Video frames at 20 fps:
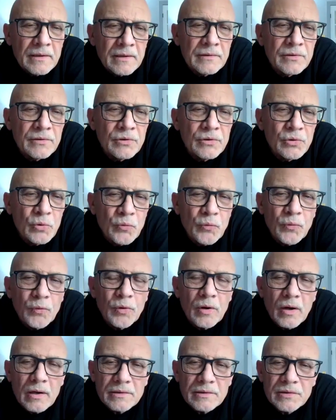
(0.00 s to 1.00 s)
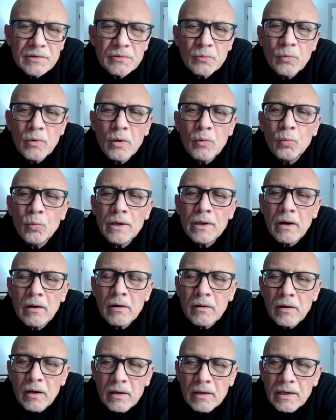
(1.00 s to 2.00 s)
to do for us what we
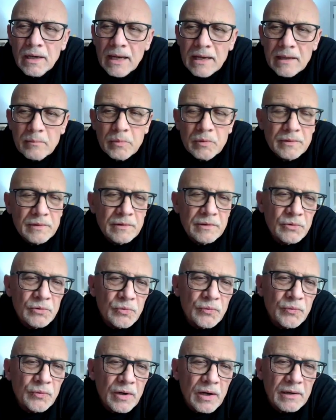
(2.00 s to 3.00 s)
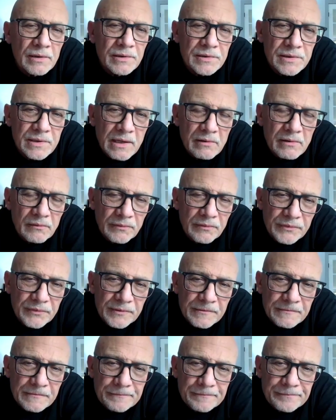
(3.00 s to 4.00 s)
are unable to do for ourselves.